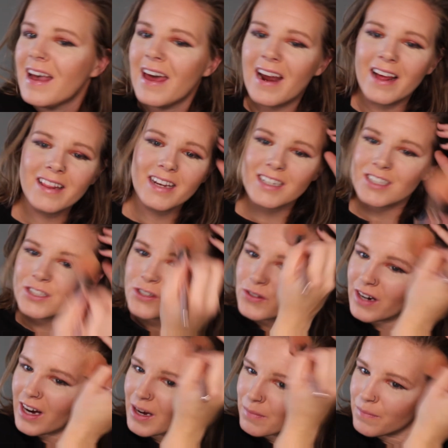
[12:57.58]
And I like
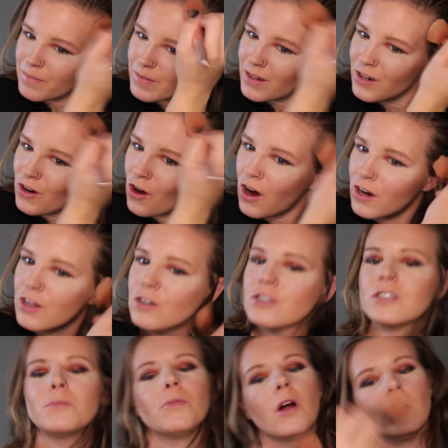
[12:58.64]
to not
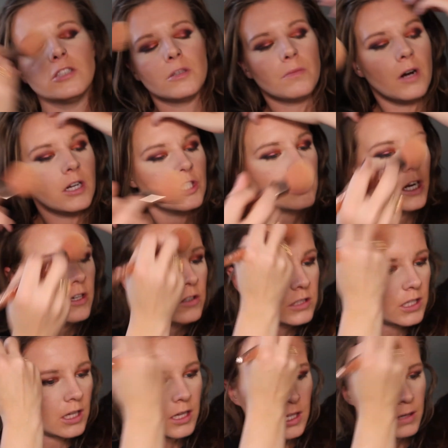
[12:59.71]
use a bronzer brush. I use
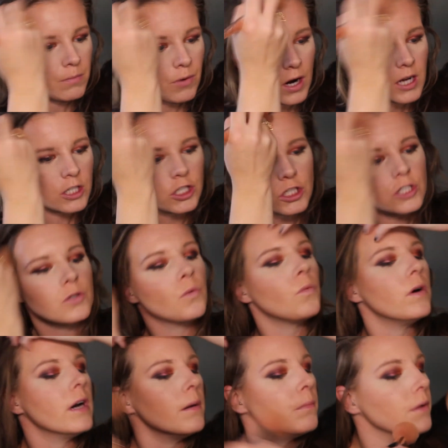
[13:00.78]
a clean brush
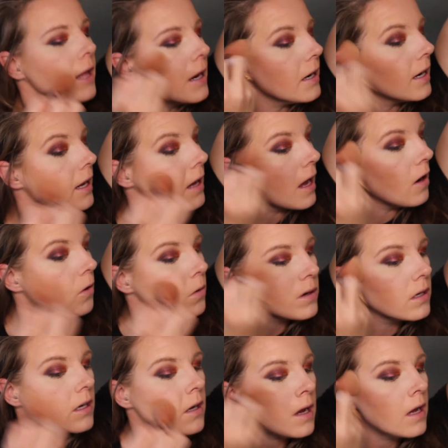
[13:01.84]
when I'm blending
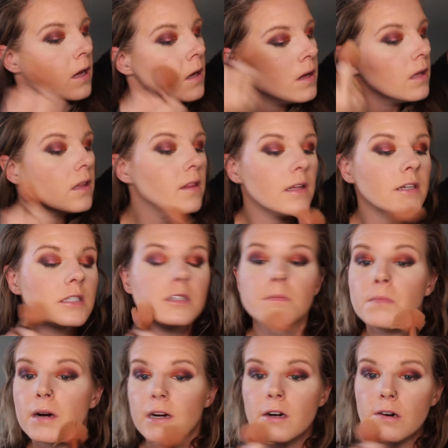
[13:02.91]
out this
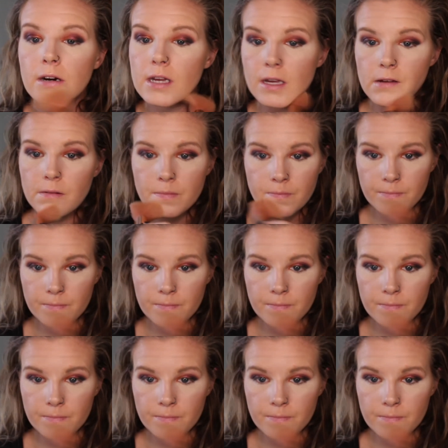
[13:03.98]
muckery.